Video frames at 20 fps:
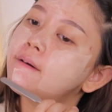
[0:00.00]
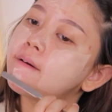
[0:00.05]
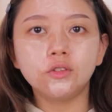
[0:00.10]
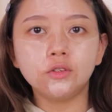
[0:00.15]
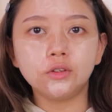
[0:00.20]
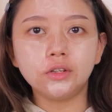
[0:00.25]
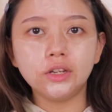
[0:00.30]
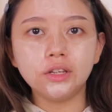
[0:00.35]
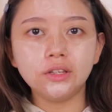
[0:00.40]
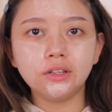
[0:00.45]

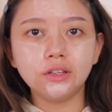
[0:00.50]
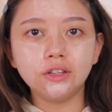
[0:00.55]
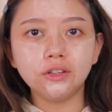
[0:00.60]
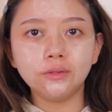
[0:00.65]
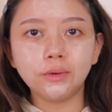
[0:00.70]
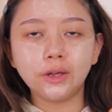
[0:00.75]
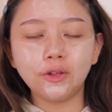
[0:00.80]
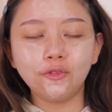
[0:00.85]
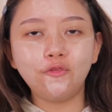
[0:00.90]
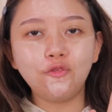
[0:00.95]
So this is
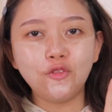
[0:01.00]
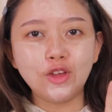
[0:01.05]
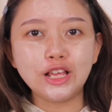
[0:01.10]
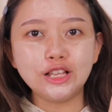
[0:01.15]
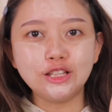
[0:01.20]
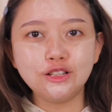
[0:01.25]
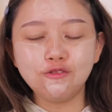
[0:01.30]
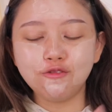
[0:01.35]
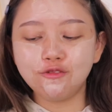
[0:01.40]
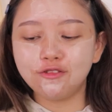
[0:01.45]
my
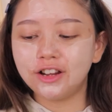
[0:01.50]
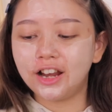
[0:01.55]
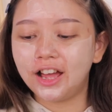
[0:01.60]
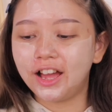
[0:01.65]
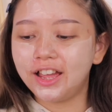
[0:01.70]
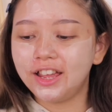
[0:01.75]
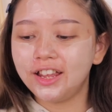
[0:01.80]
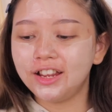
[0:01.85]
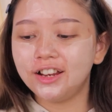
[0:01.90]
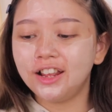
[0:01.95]
face look
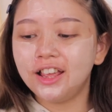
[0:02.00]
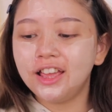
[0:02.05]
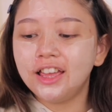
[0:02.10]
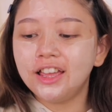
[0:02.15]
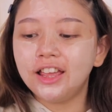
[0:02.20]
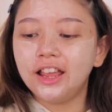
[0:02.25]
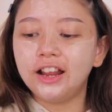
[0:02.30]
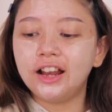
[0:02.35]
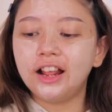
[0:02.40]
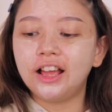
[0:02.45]
like.
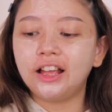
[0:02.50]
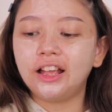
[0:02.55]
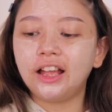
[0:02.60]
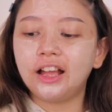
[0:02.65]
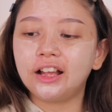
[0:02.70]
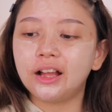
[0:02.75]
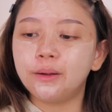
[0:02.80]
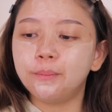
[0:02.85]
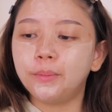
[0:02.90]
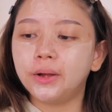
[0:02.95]
And
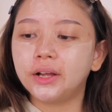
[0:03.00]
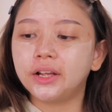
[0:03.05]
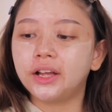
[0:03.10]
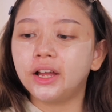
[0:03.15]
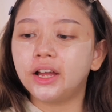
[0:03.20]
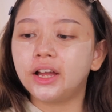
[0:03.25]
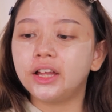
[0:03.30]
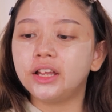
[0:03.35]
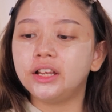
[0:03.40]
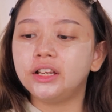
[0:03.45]
I akan
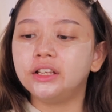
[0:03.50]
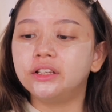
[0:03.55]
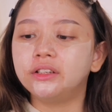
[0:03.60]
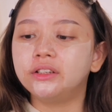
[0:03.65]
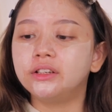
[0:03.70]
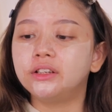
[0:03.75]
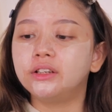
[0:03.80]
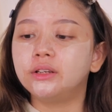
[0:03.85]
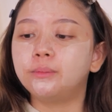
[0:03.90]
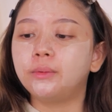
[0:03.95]
pakai the
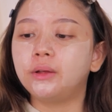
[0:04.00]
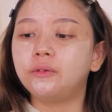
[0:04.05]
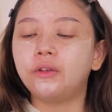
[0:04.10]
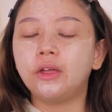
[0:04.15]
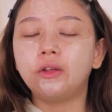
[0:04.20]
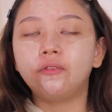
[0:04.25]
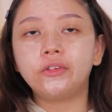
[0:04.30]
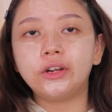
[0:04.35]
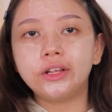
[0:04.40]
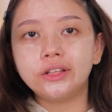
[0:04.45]
my
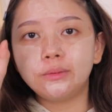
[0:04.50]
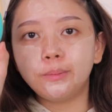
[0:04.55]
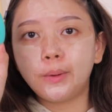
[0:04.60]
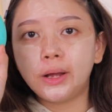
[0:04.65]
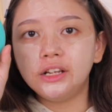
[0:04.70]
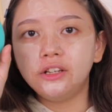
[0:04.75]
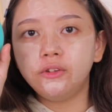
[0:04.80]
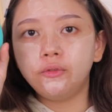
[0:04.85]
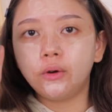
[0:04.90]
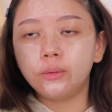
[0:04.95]
favourite
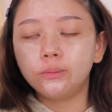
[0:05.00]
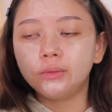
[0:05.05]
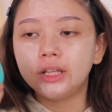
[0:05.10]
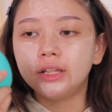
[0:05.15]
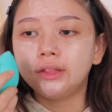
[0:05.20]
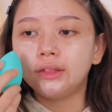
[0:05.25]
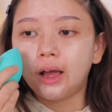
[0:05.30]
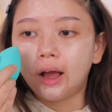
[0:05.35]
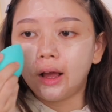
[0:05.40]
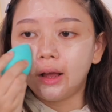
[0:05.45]
sponge from
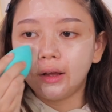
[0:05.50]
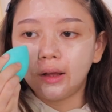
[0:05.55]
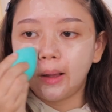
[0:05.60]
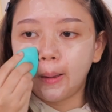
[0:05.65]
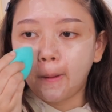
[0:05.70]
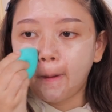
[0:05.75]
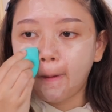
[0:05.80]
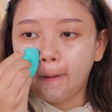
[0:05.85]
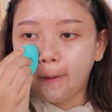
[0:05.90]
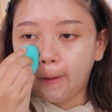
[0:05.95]
Nita.
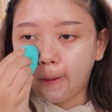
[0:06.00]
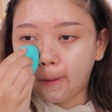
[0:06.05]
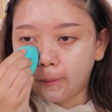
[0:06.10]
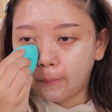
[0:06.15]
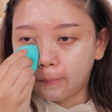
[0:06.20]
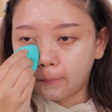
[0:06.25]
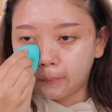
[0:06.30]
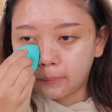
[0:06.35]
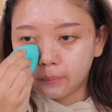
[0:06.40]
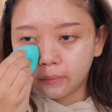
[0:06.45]

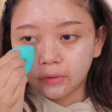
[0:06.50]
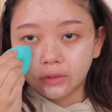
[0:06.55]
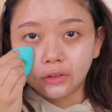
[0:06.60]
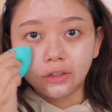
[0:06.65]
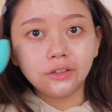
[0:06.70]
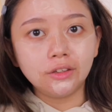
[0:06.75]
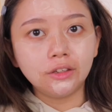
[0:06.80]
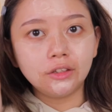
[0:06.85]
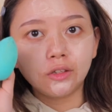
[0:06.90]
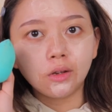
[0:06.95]

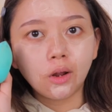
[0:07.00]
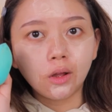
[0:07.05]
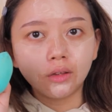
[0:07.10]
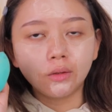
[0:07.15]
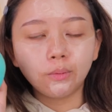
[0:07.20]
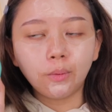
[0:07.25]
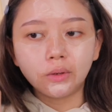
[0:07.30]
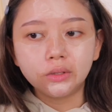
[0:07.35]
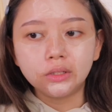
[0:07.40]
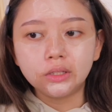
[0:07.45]
This is not
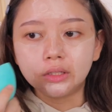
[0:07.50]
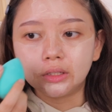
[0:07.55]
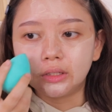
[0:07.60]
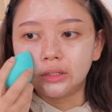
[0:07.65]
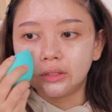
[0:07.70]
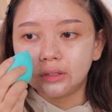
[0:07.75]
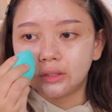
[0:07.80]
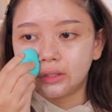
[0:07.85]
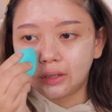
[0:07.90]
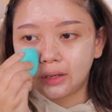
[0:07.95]

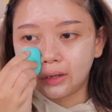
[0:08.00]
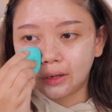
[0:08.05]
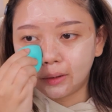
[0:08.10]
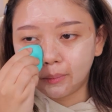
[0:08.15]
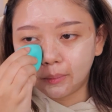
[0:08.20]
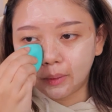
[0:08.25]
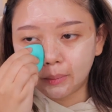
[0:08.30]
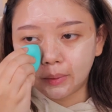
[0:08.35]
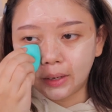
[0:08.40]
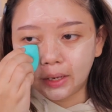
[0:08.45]
sponsor.
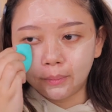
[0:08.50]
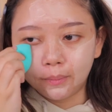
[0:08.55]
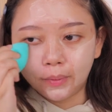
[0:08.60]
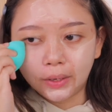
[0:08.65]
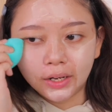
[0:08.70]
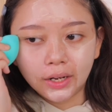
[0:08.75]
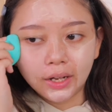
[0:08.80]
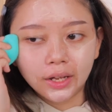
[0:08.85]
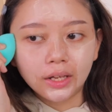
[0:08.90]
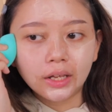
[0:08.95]
Memang I
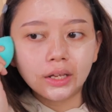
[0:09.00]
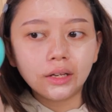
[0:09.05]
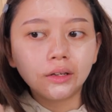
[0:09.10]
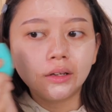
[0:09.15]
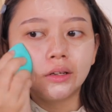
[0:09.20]
pakai.